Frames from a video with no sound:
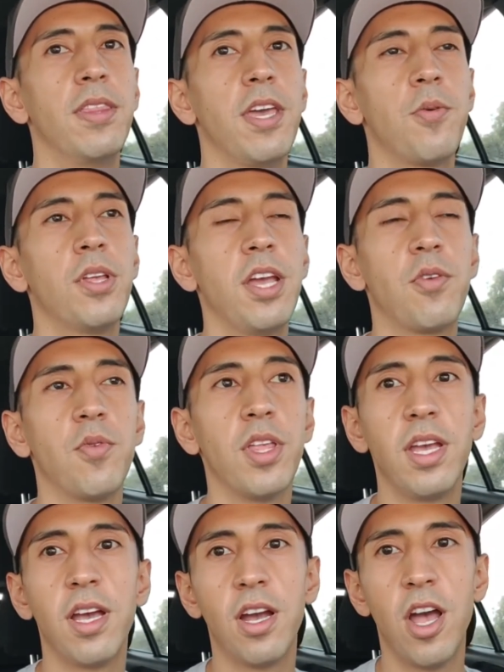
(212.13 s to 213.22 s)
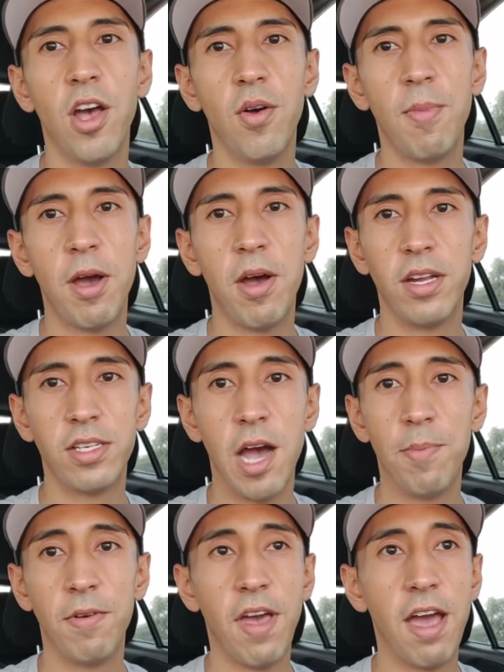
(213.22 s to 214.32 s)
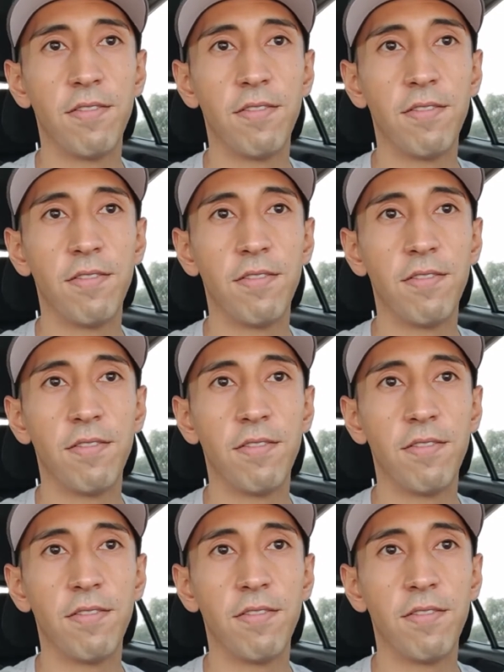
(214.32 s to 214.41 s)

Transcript: They were like really gung-ho about on top of